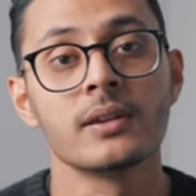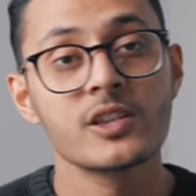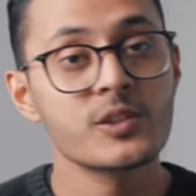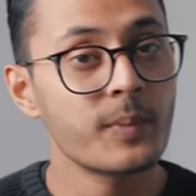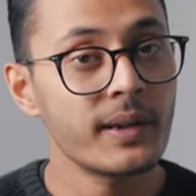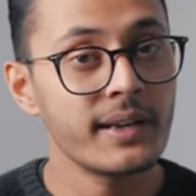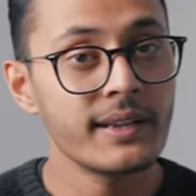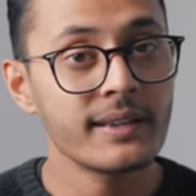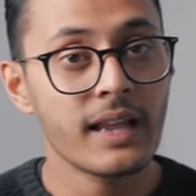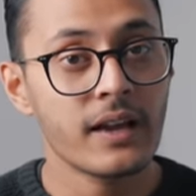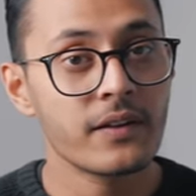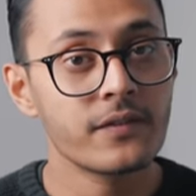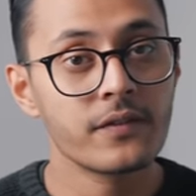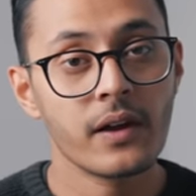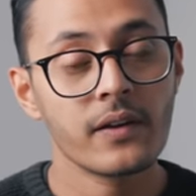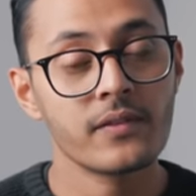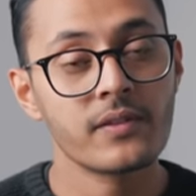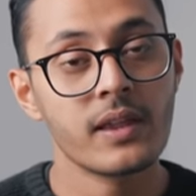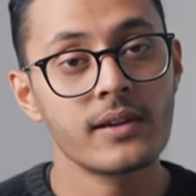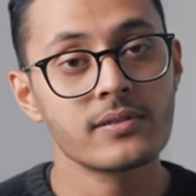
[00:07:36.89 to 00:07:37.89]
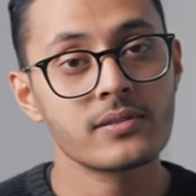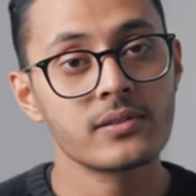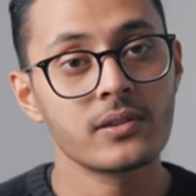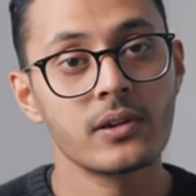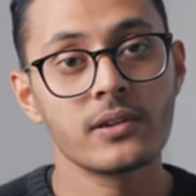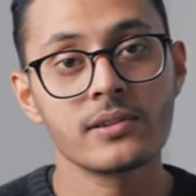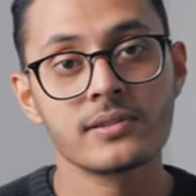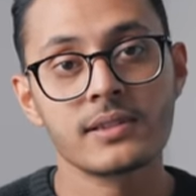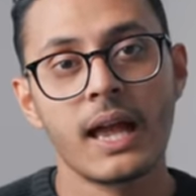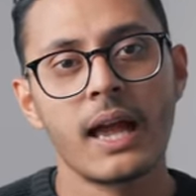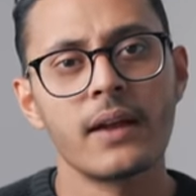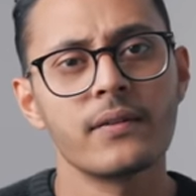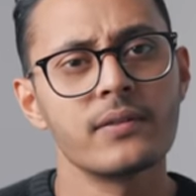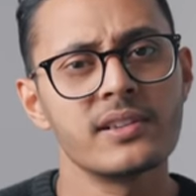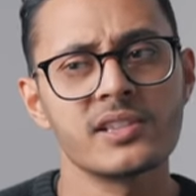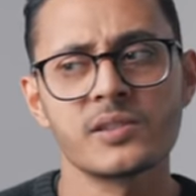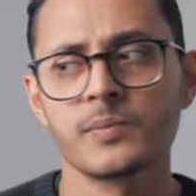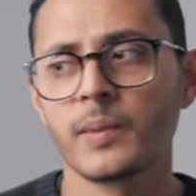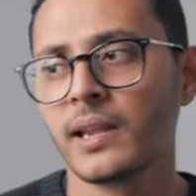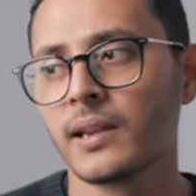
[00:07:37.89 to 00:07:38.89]
Spending that $5,000 to have a
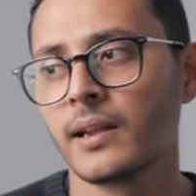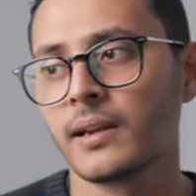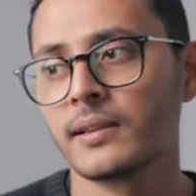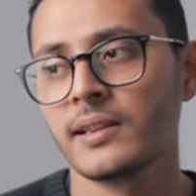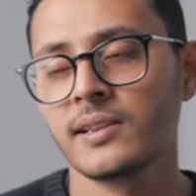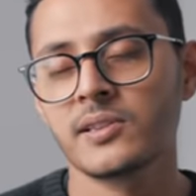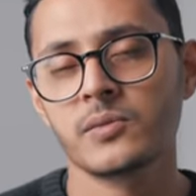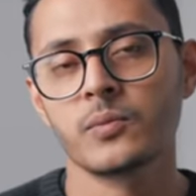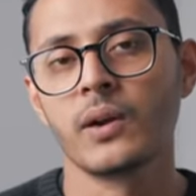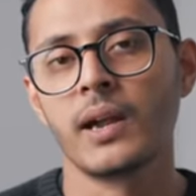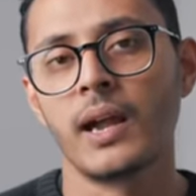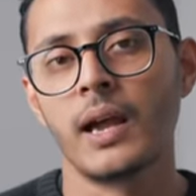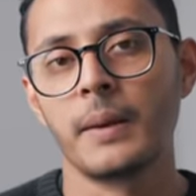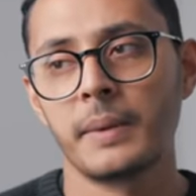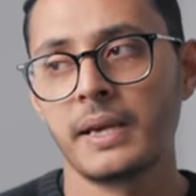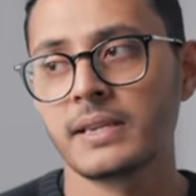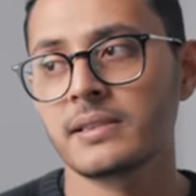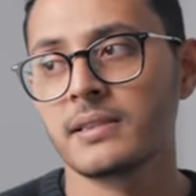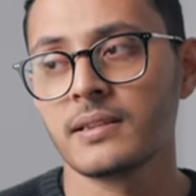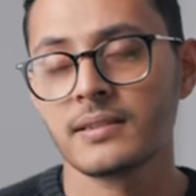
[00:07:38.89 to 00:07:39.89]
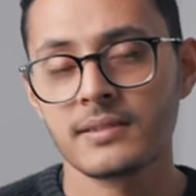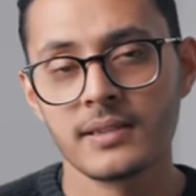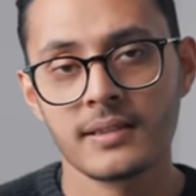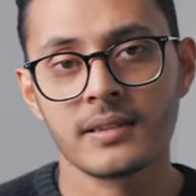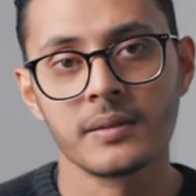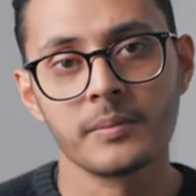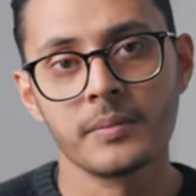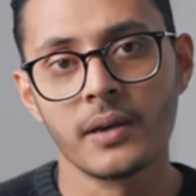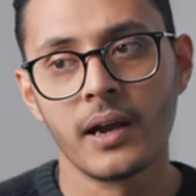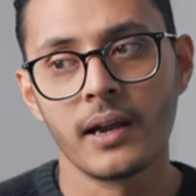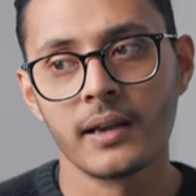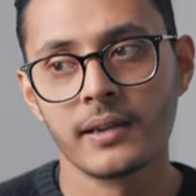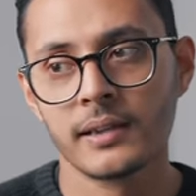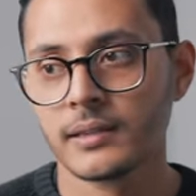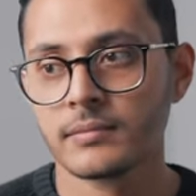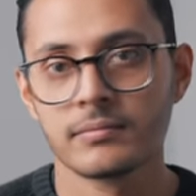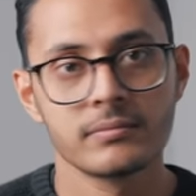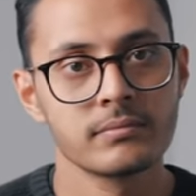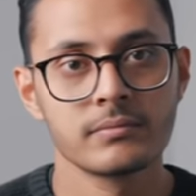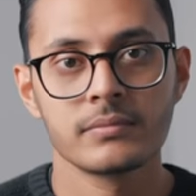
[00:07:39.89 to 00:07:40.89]
display like this where I'm actually sitting behind
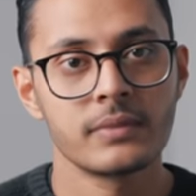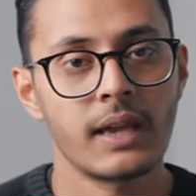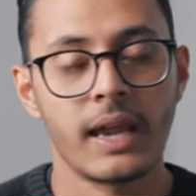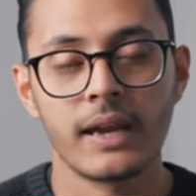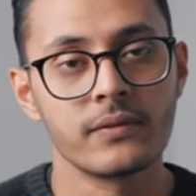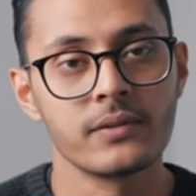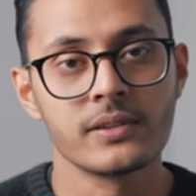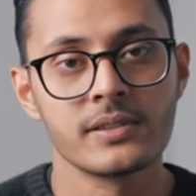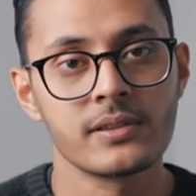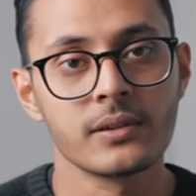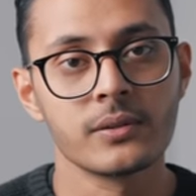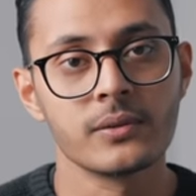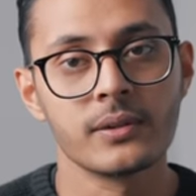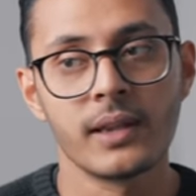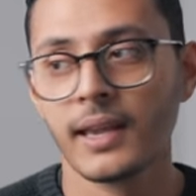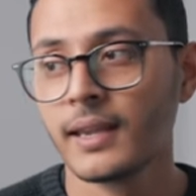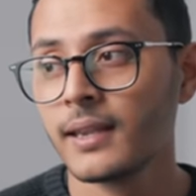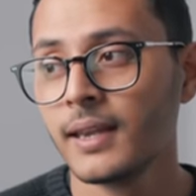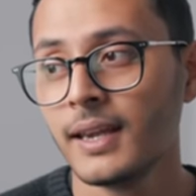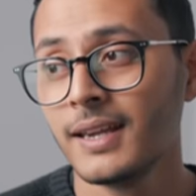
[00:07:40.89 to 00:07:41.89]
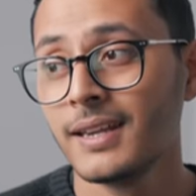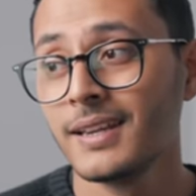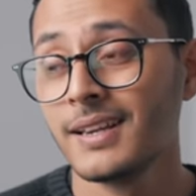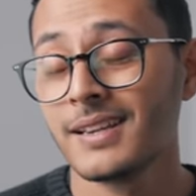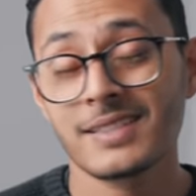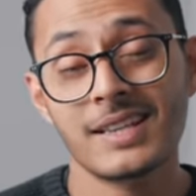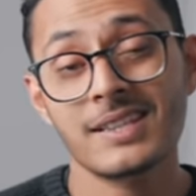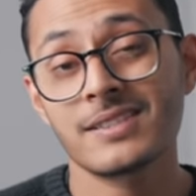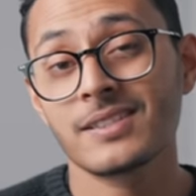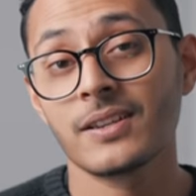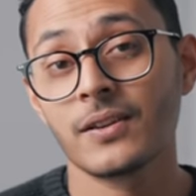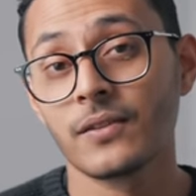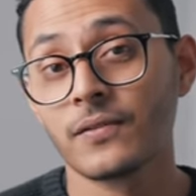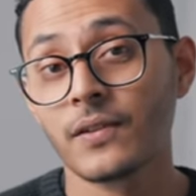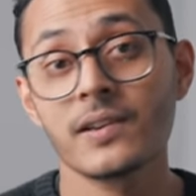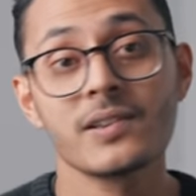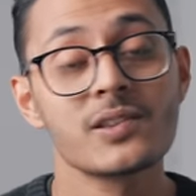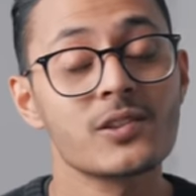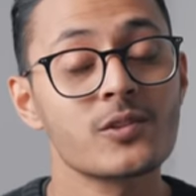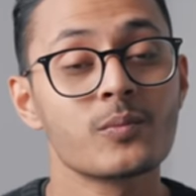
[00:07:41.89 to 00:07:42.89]
it every single day, it's actually a
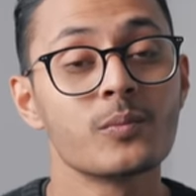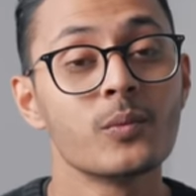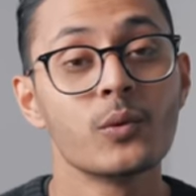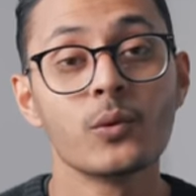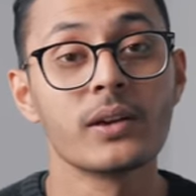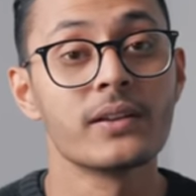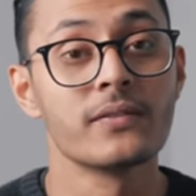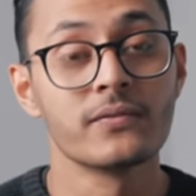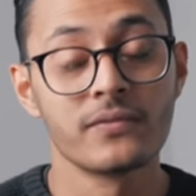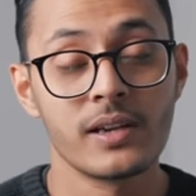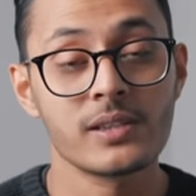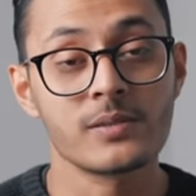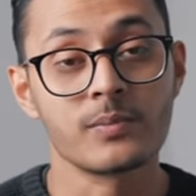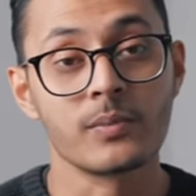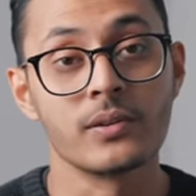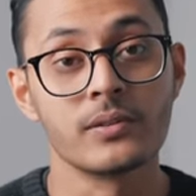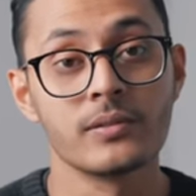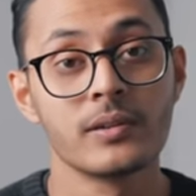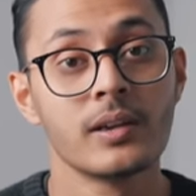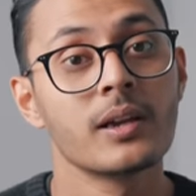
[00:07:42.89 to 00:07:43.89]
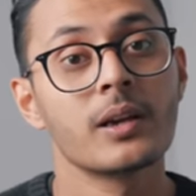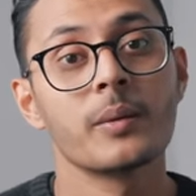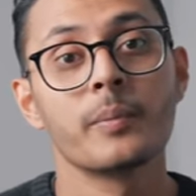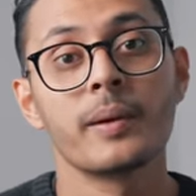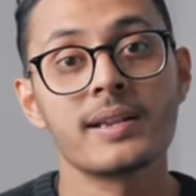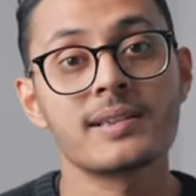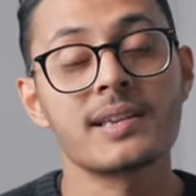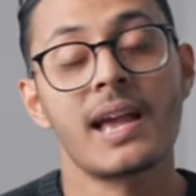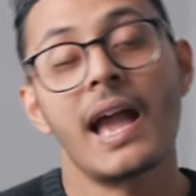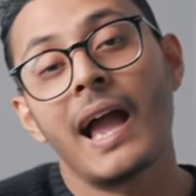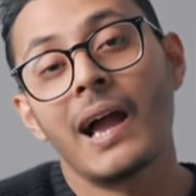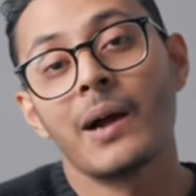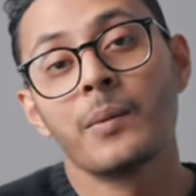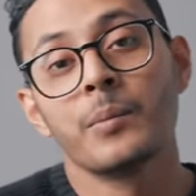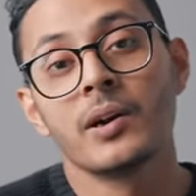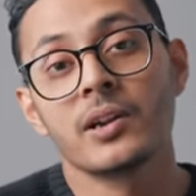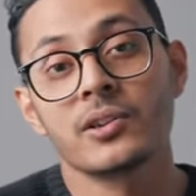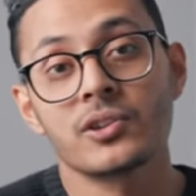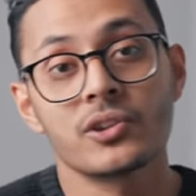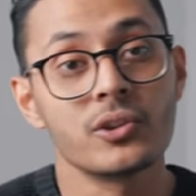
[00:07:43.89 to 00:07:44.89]
very small investment compared to how
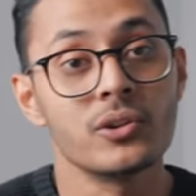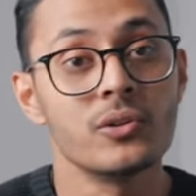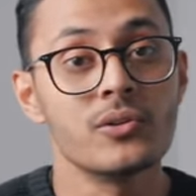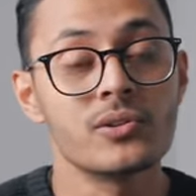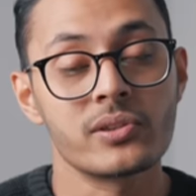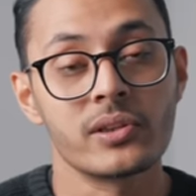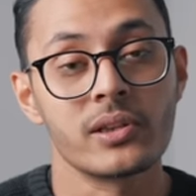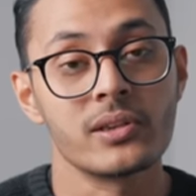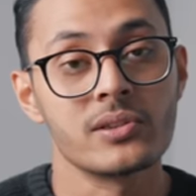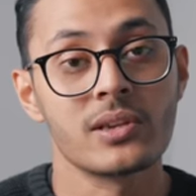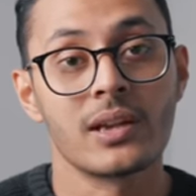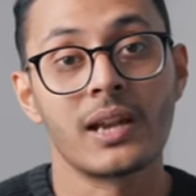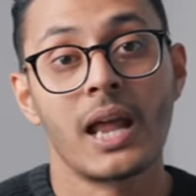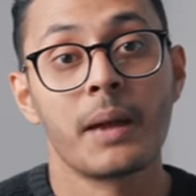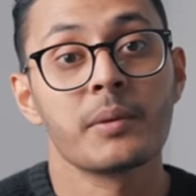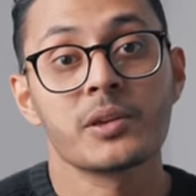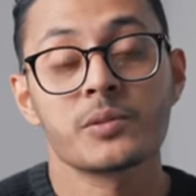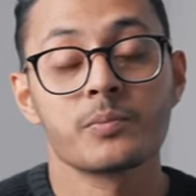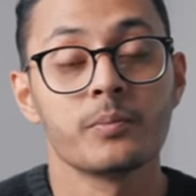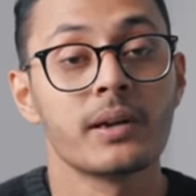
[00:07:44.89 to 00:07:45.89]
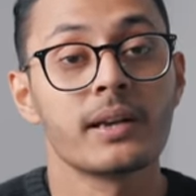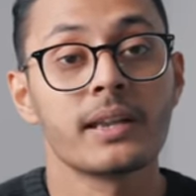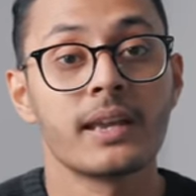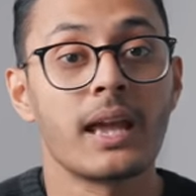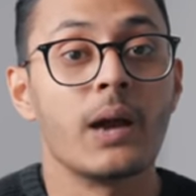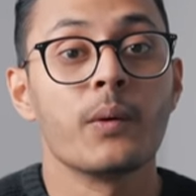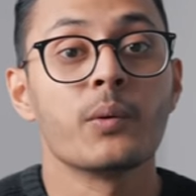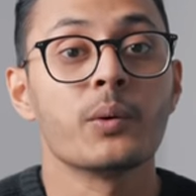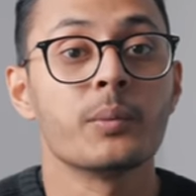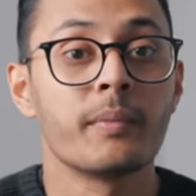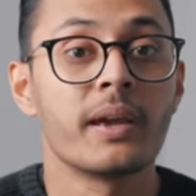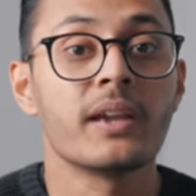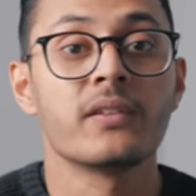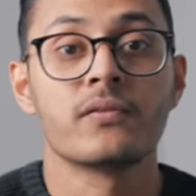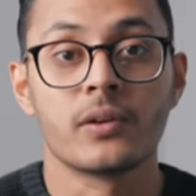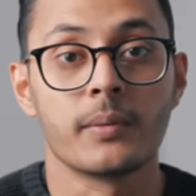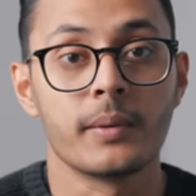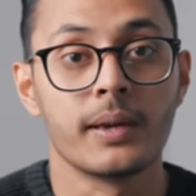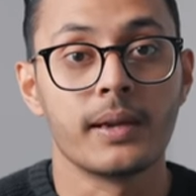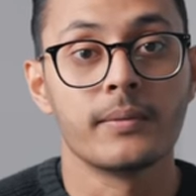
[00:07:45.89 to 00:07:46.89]
much usage and how much money I would make
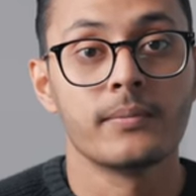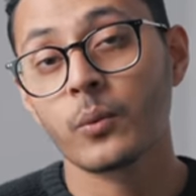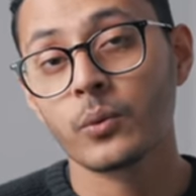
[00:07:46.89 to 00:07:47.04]
from it.